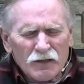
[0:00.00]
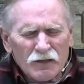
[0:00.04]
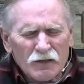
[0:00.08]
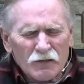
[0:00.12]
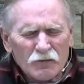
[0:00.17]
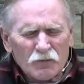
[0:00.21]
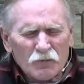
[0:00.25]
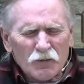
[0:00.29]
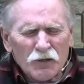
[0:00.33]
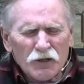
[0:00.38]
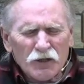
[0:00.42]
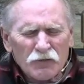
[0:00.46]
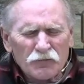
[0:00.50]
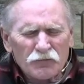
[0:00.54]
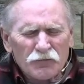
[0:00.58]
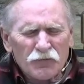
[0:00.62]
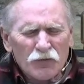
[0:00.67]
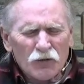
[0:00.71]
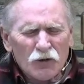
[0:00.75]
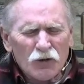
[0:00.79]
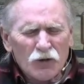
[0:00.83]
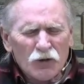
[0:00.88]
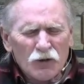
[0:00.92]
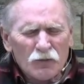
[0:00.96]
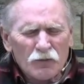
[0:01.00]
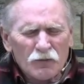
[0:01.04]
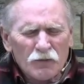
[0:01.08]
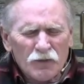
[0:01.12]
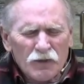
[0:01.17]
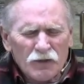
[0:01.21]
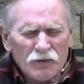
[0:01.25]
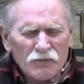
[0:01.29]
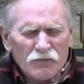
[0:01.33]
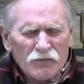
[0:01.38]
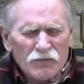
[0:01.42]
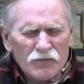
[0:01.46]
reaffirm
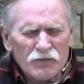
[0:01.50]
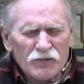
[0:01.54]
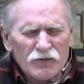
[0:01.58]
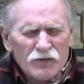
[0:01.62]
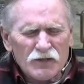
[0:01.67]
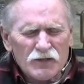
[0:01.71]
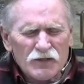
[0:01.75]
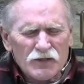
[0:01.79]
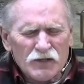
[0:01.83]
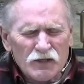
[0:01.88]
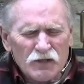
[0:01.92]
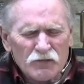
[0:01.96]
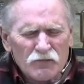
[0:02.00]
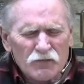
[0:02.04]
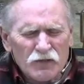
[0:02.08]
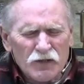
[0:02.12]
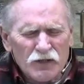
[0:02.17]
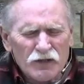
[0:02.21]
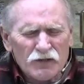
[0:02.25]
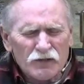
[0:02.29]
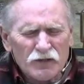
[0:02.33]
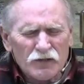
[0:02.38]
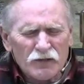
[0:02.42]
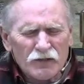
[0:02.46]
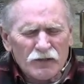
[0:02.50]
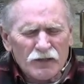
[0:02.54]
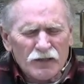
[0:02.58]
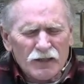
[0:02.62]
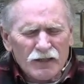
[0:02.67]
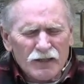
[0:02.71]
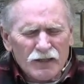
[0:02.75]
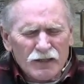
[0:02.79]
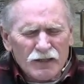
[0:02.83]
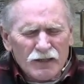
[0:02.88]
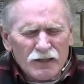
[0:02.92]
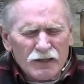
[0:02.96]
this evening that
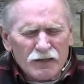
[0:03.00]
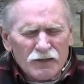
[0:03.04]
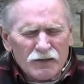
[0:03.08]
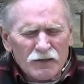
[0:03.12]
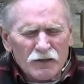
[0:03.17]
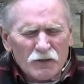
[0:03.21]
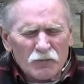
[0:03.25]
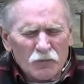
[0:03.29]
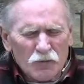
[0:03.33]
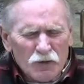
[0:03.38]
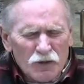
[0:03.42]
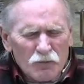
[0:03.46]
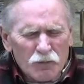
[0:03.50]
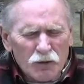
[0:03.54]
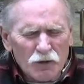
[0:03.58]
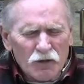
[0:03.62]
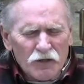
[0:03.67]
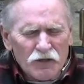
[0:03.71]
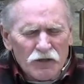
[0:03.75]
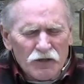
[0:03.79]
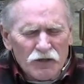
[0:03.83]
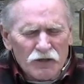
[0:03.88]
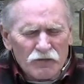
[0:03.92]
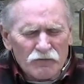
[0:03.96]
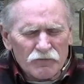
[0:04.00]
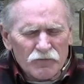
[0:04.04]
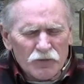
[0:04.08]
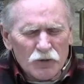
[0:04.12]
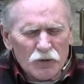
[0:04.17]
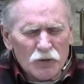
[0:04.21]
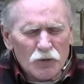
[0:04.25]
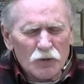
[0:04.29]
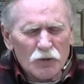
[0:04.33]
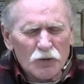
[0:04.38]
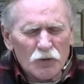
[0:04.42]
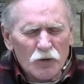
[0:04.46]
we believe
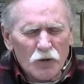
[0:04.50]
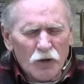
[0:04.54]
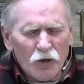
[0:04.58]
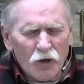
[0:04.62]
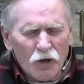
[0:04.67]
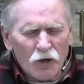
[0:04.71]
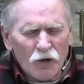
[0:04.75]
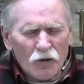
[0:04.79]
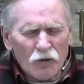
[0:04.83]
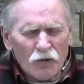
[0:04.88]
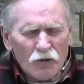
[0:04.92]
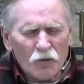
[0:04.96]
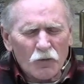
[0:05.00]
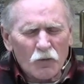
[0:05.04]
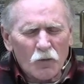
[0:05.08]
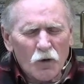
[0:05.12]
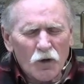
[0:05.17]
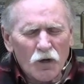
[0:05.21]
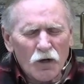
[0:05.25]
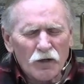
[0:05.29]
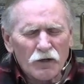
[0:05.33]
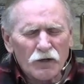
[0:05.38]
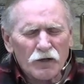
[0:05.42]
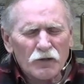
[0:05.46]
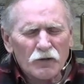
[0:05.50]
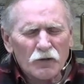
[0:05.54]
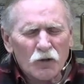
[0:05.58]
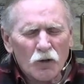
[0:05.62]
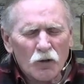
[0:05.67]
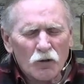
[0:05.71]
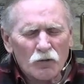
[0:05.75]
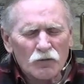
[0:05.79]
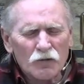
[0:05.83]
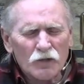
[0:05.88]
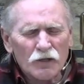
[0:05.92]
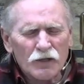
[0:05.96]
you are the one and
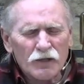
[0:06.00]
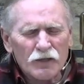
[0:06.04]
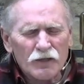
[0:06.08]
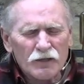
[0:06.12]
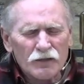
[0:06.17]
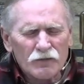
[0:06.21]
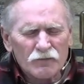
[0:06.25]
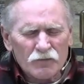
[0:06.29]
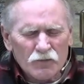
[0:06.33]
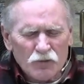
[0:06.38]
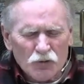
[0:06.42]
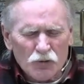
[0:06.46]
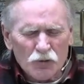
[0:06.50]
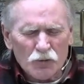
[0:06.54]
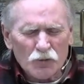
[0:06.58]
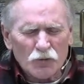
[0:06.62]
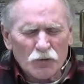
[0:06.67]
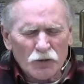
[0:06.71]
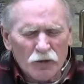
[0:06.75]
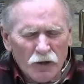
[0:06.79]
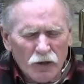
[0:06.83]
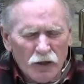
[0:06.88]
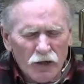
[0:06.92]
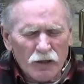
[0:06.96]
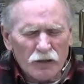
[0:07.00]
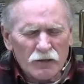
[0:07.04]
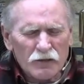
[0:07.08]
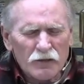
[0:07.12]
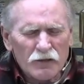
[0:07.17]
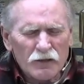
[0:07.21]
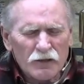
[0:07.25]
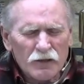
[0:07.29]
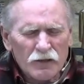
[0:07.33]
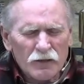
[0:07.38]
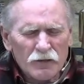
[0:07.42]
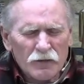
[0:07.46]
only true God,
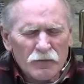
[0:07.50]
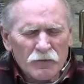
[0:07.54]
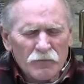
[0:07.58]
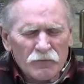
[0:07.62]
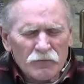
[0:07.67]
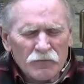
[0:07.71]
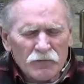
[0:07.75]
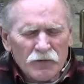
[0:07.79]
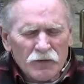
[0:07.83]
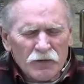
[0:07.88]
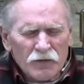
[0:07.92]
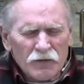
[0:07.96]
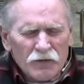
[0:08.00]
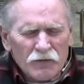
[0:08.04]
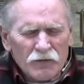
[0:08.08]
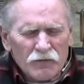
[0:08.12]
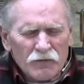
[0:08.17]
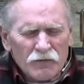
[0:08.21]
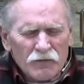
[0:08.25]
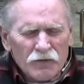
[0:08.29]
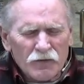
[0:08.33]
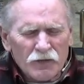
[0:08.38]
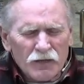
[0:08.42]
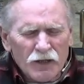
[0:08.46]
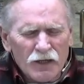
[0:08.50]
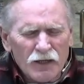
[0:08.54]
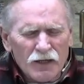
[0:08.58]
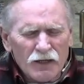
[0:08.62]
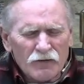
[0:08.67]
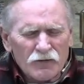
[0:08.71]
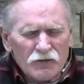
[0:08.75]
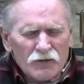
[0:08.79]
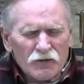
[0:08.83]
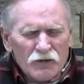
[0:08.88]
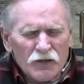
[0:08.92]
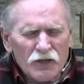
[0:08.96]

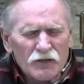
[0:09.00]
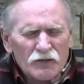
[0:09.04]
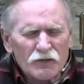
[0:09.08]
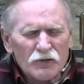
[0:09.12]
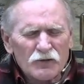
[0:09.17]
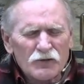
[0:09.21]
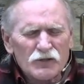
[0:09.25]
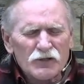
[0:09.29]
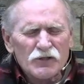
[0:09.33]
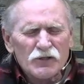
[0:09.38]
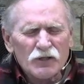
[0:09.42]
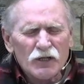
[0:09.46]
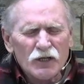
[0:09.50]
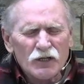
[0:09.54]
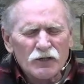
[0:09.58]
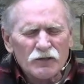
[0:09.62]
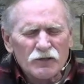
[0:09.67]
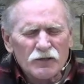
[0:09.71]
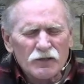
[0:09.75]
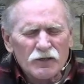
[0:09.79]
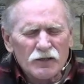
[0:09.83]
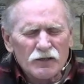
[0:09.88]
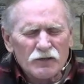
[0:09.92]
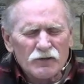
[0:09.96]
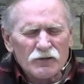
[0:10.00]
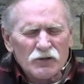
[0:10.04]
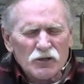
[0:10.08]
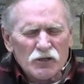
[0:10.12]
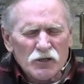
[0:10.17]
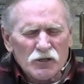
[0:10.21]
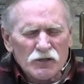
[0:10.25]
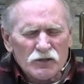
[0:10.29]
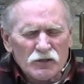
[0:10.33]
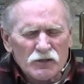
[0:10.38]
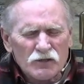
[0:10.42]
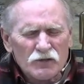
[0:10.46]
and that your Son,
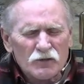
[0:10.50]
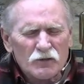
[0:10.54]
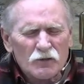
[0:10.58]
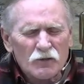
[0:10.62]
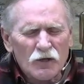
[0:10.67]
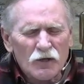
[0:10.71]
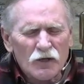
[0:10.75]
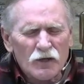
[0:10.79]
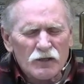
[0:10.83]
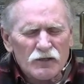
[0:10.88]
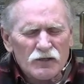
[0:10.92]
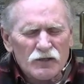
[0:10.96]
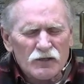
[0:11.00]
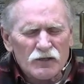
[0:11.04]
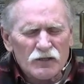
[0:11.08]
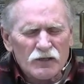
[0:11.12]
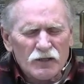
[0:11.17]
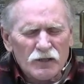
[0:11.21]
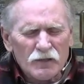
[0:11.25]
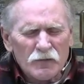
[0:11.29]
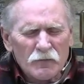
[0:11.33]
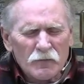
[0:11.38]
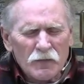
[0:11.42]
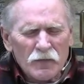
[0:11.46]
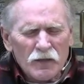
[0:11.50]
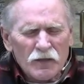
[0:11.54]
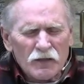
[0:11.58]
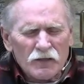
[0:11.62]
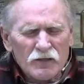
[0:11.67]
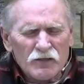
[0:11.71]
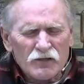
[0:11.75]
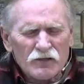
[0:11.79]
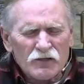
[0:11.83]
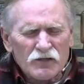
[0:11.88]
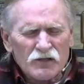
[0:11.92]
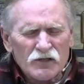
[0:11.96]
Jesus Christ,
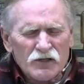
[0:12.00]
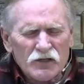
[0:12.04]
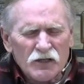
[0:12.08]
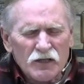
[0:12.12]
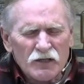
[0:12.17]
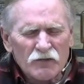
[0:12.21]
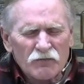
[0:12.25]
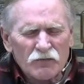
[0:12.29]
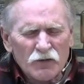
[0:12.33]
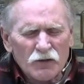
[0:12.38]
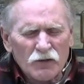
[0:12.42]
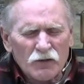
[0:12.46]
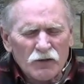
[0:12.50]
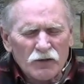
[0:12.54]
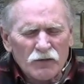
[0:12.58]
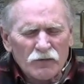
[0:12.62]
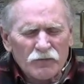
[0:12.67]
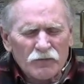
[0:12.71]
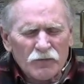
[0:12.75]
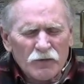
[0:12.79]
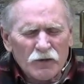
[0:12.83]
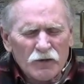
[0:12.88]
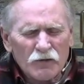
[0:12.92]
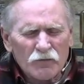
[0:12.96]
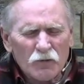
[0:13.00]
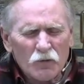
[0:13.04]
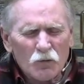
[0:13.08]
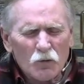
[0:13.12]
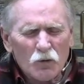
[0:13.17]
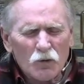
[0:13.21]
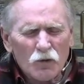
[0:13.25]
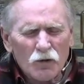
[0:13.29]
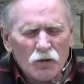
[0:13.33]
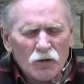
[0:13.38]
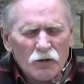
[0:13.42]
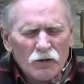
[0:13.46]
is the Savior of the
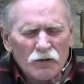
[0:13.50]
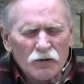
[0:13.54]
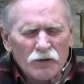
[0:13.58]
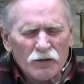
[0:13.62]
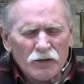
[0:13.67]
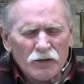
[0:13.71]
world.